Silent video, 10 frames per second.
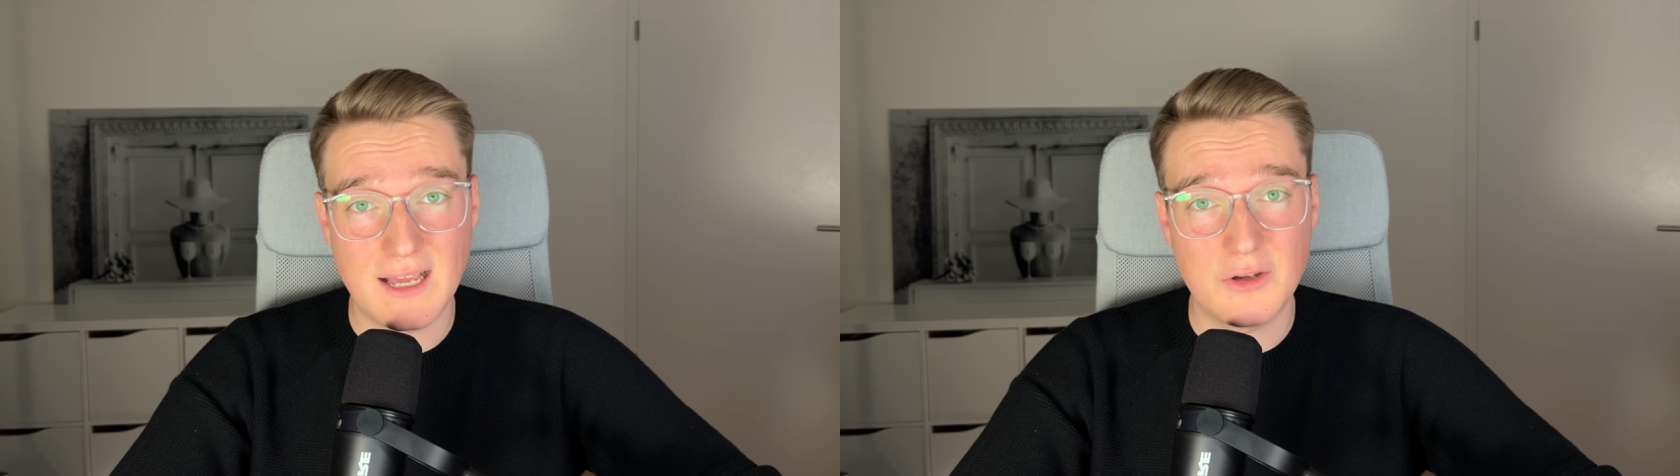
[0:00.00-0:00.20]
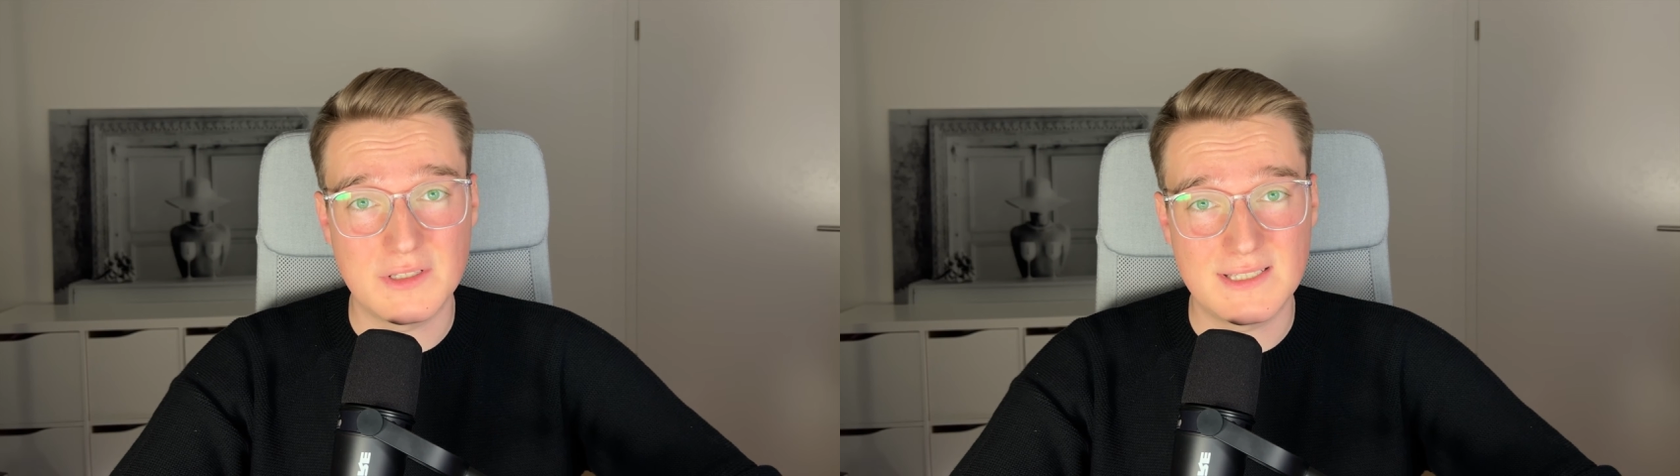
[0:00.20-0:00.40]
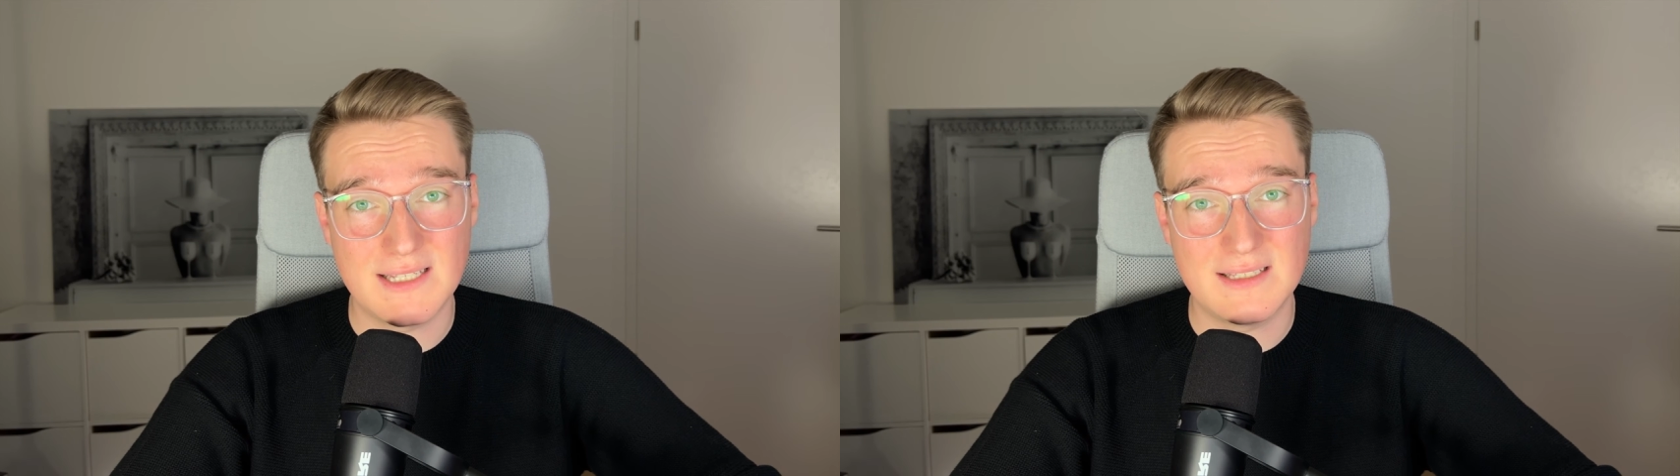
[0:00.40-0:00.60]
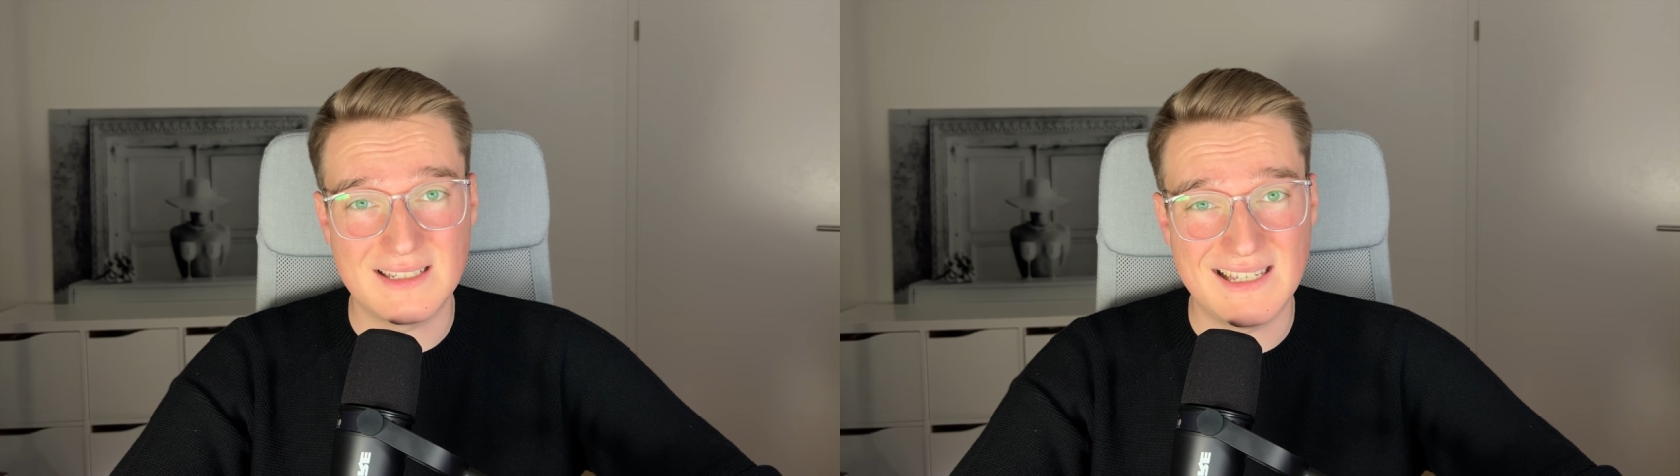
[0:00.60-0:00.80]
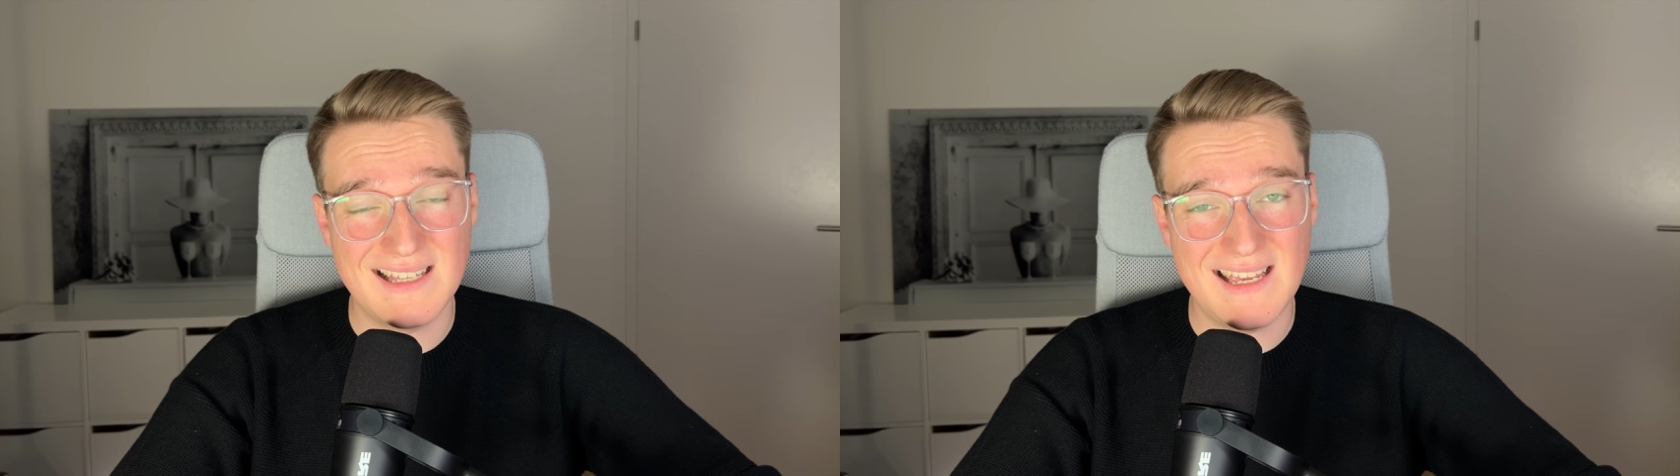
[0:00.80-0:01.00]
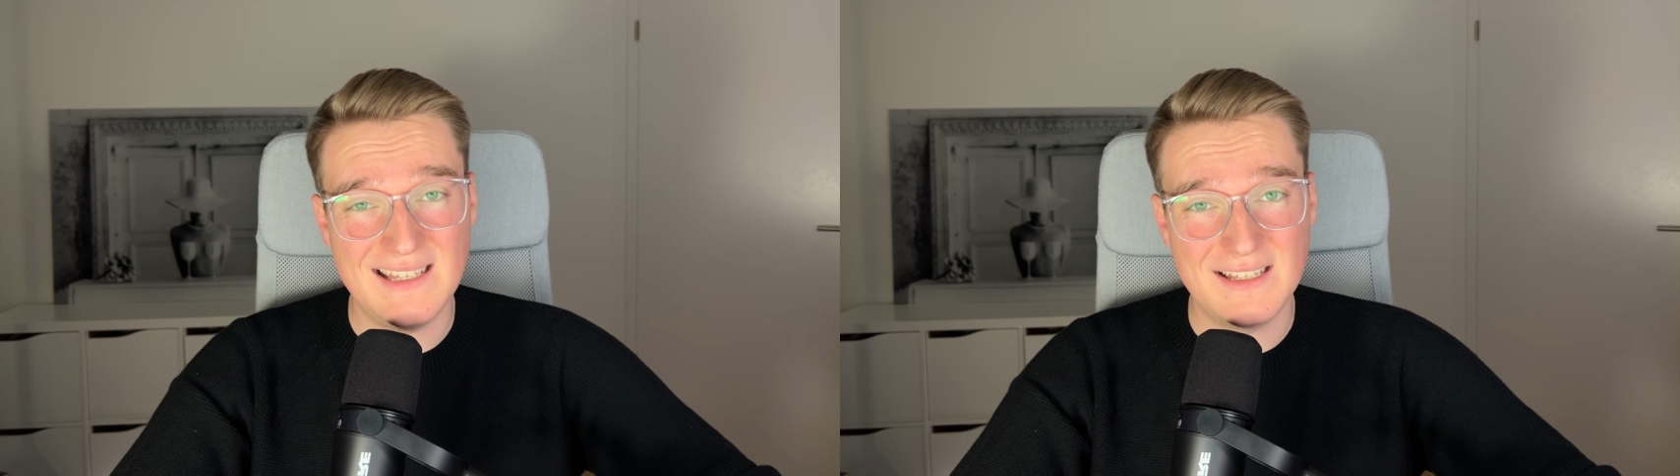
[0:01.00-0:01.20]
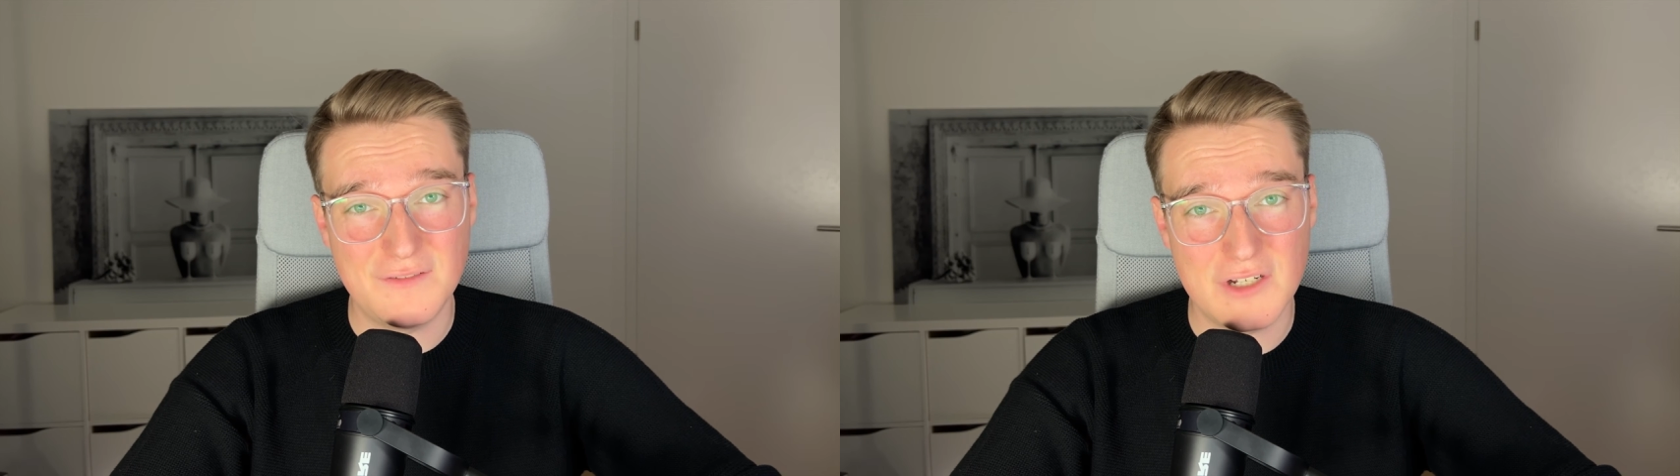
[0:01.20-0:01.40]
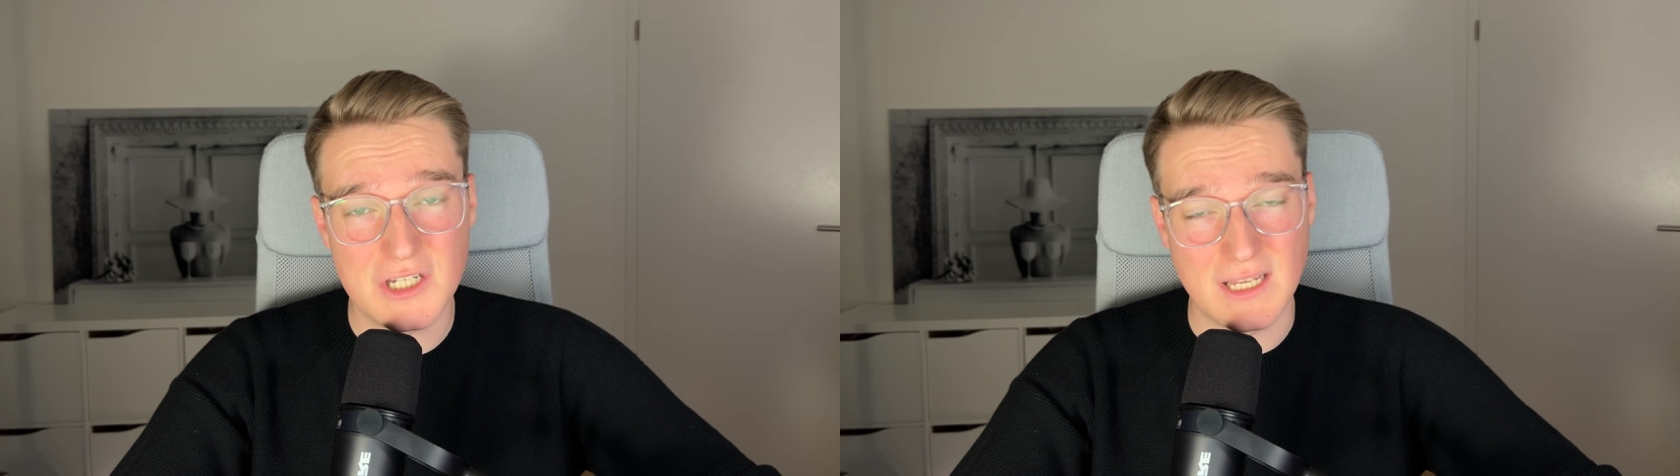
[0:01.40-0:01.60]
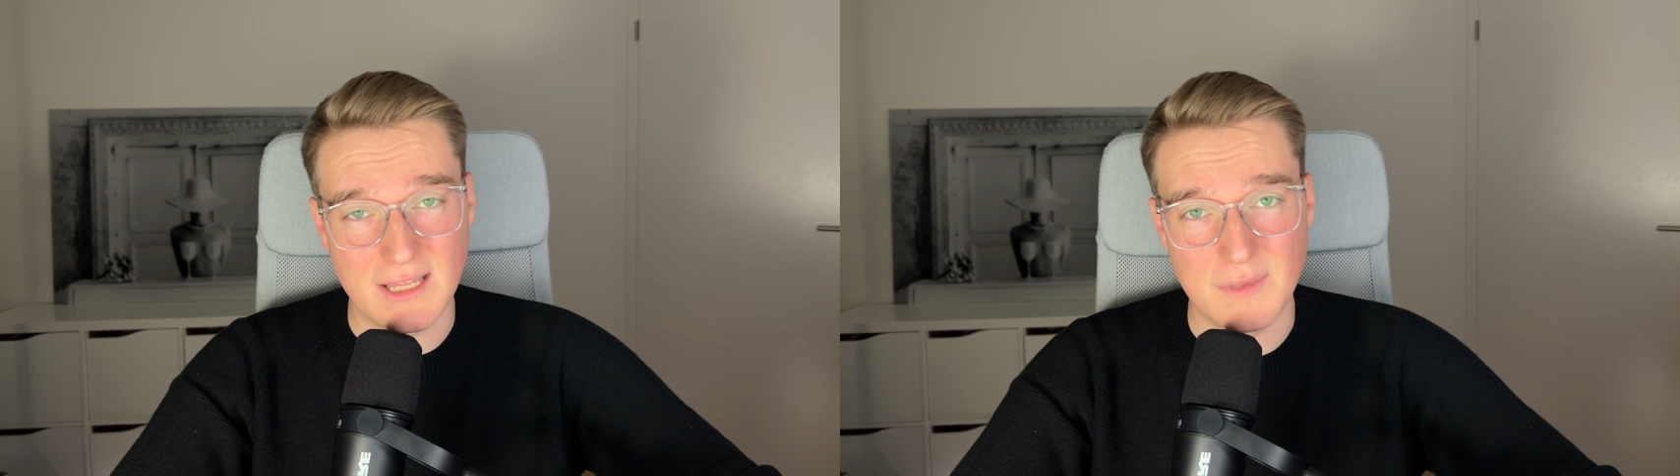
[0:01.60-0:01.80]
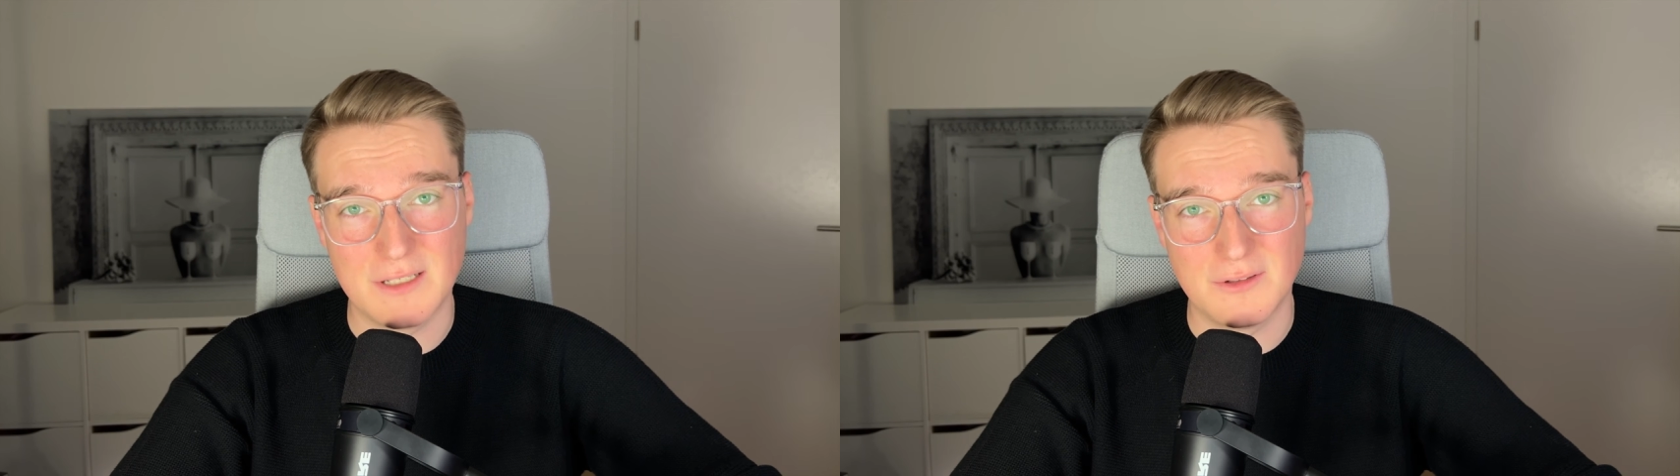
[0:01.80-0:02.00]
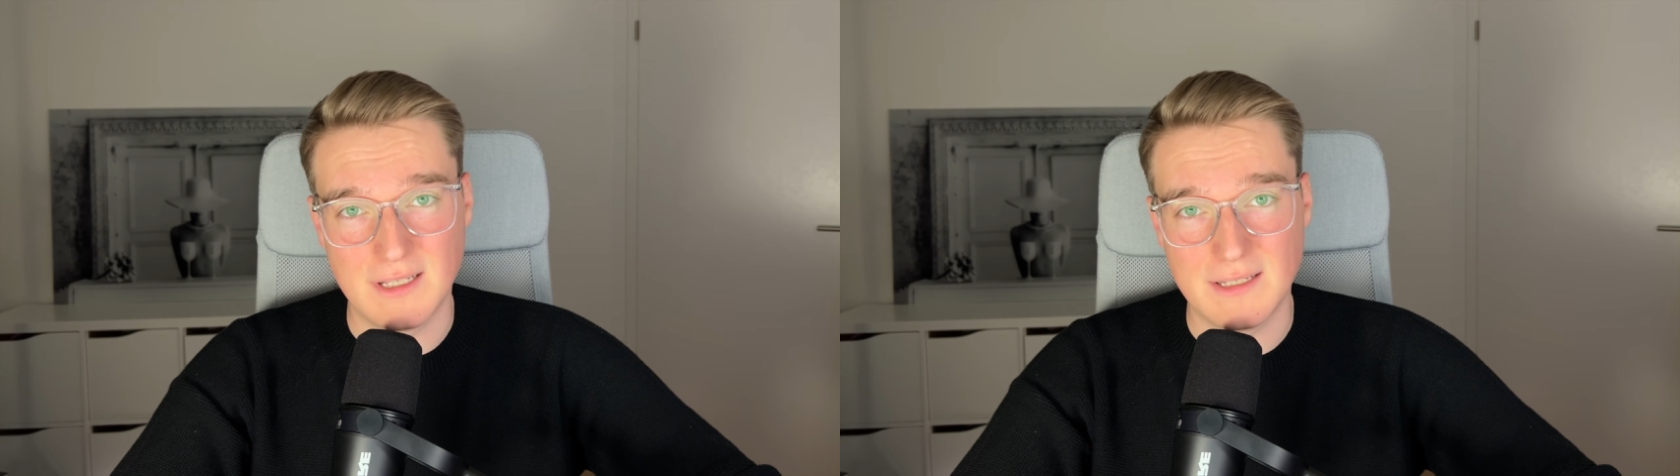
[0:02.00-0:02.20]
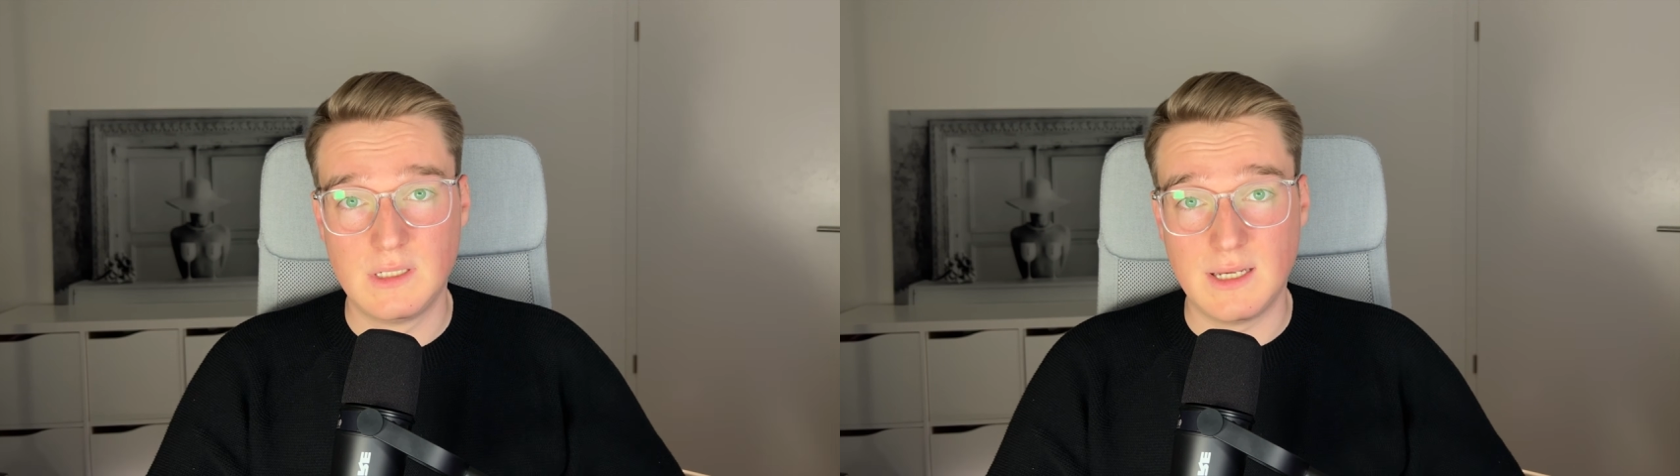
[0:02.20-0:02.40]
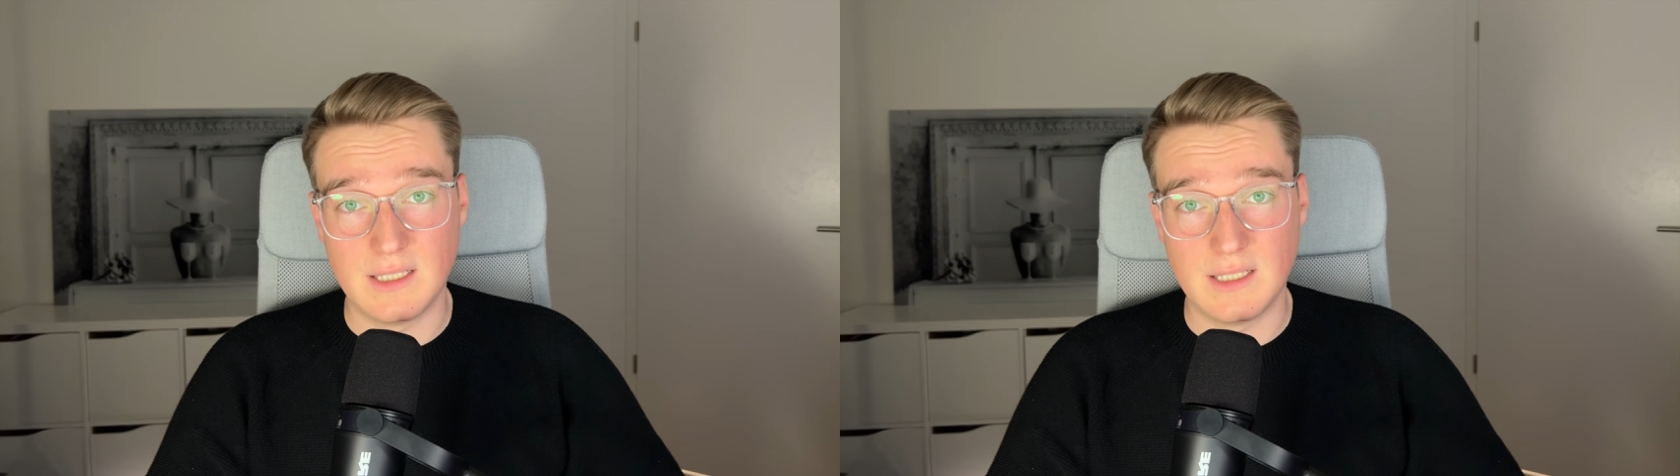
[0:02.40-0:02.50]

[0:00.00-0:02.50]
I got sent a Canadian phishing email today.